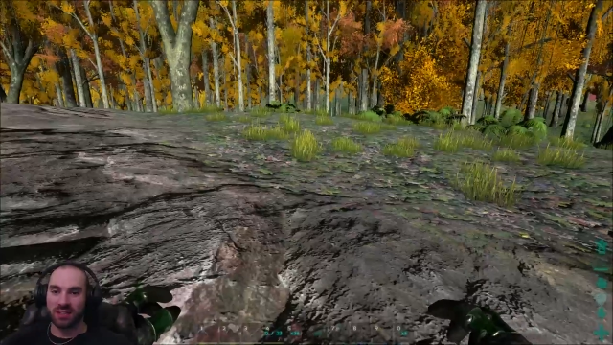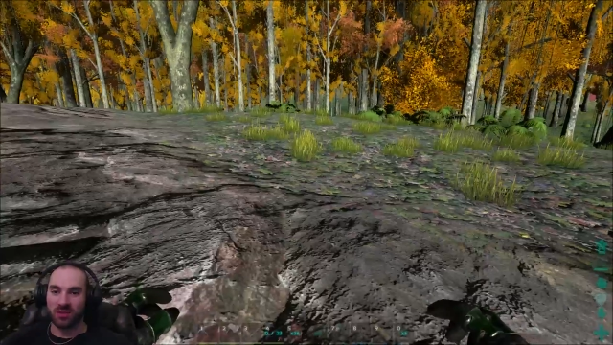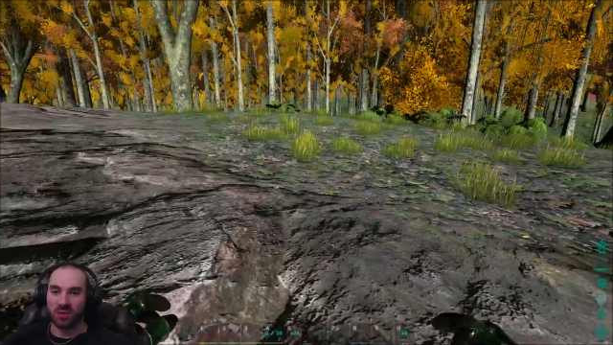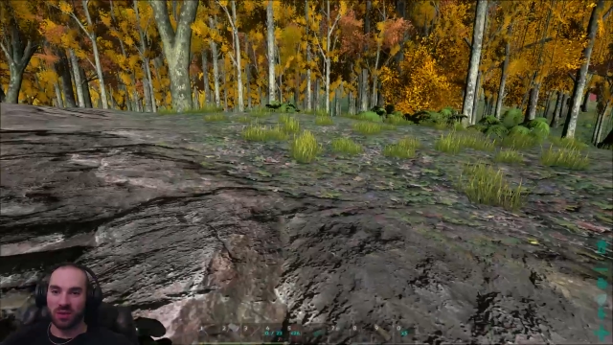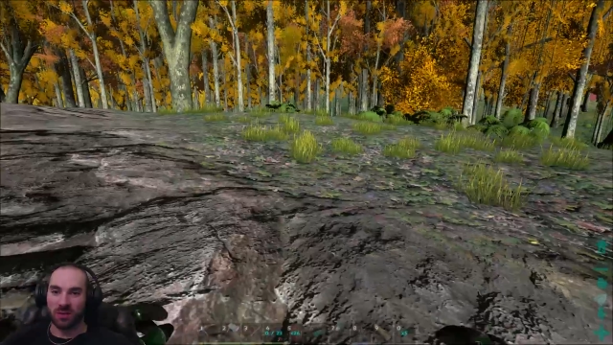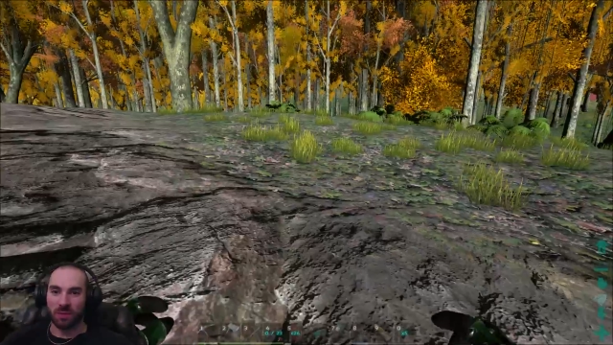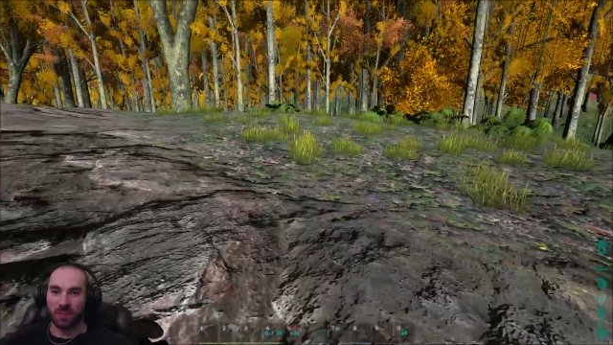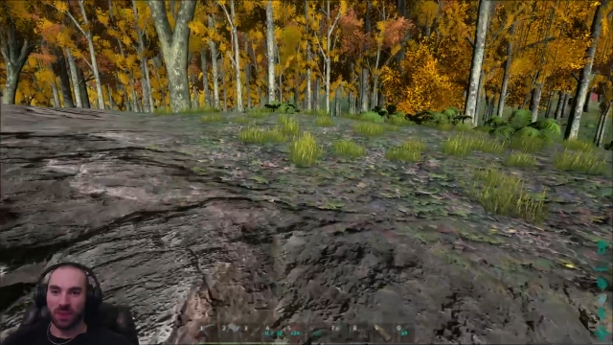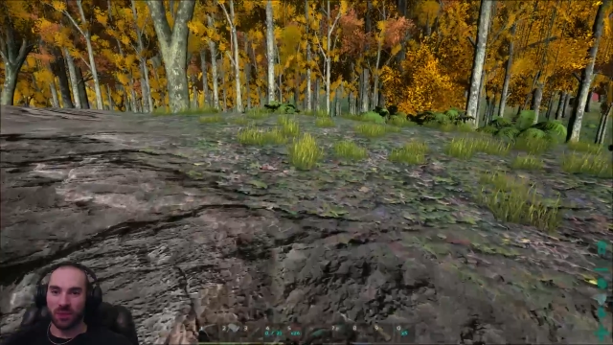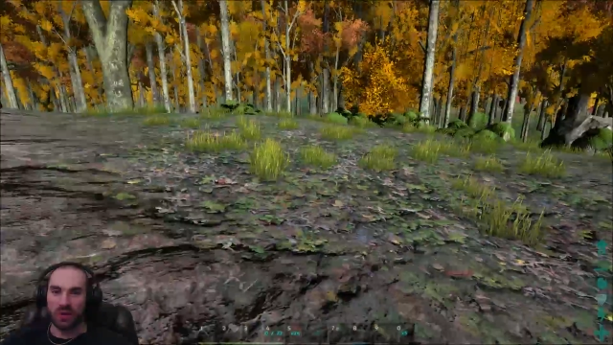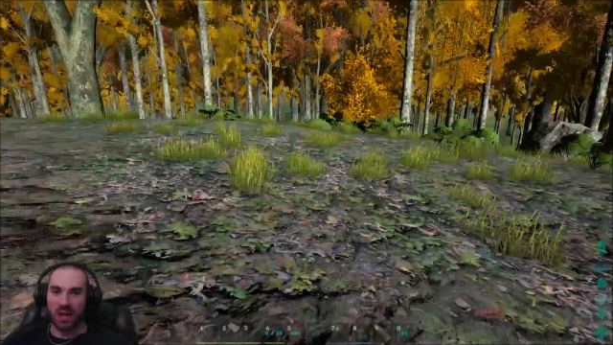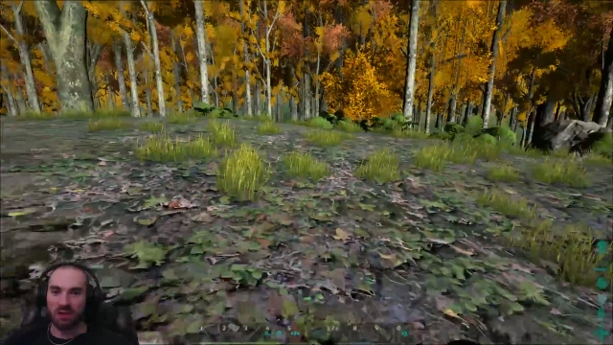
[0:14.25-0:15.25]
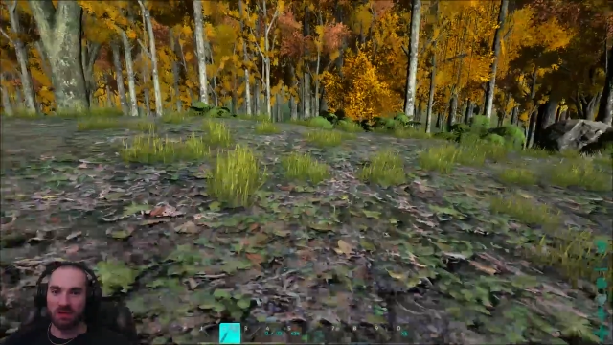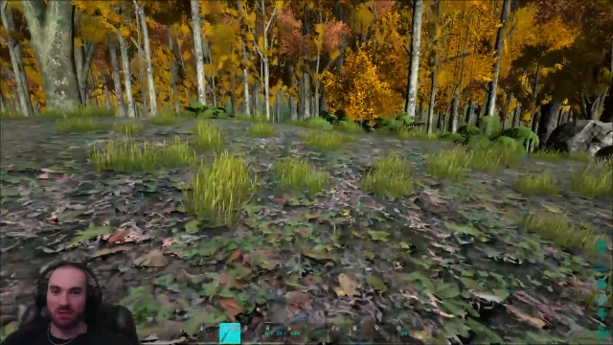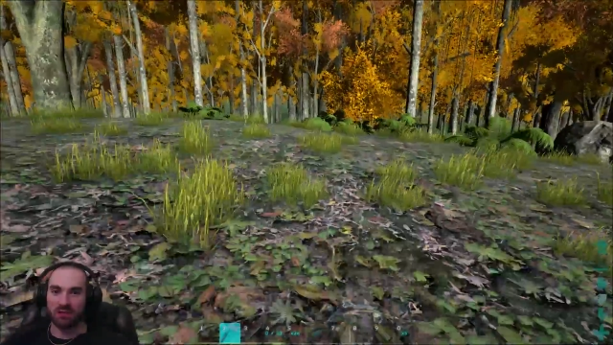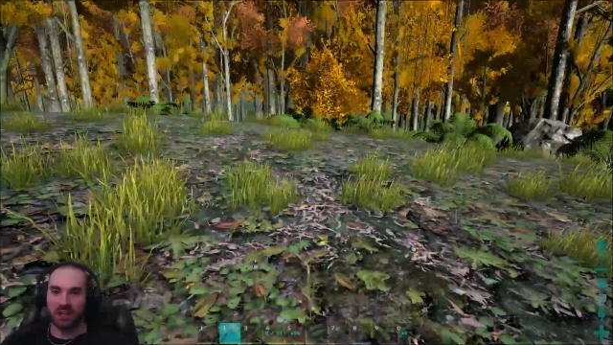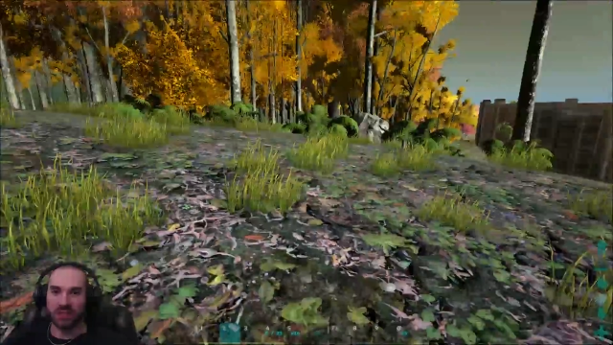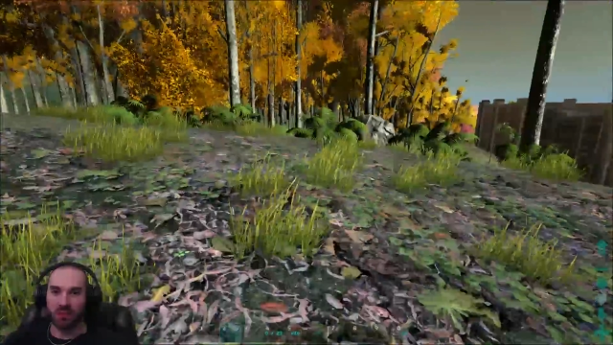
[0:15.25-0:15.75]
Well, we have a
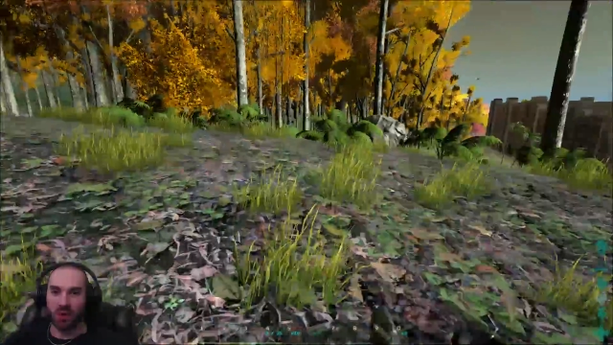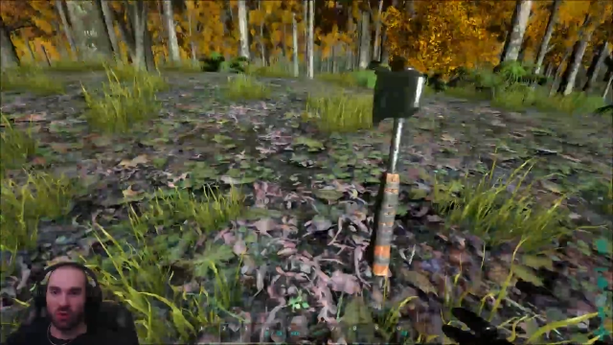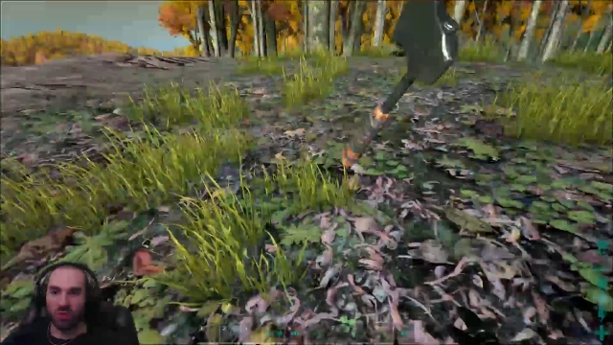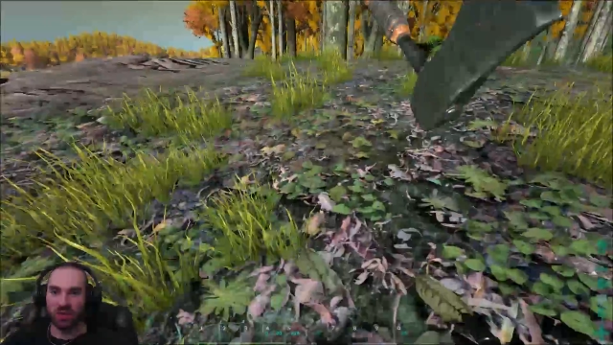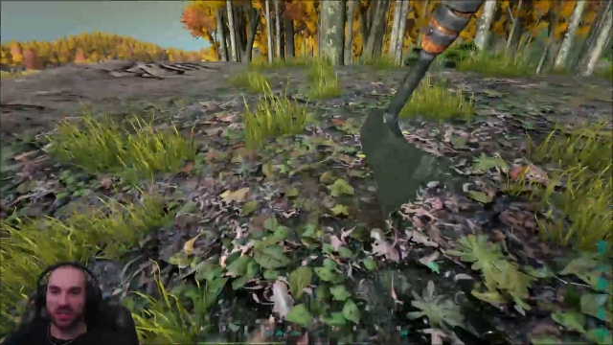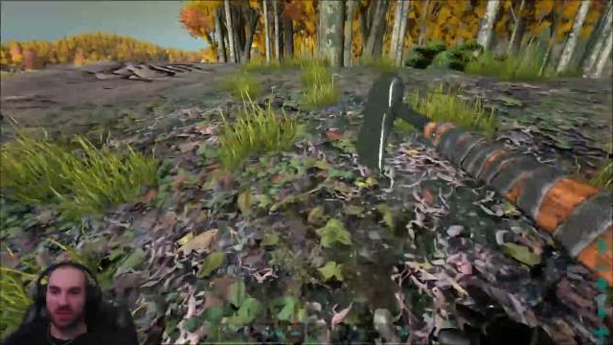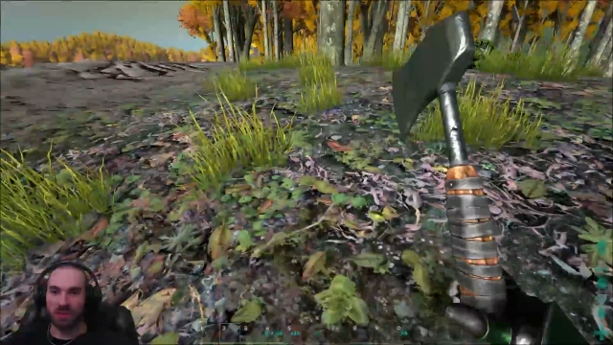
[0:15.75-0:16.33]
victim already to be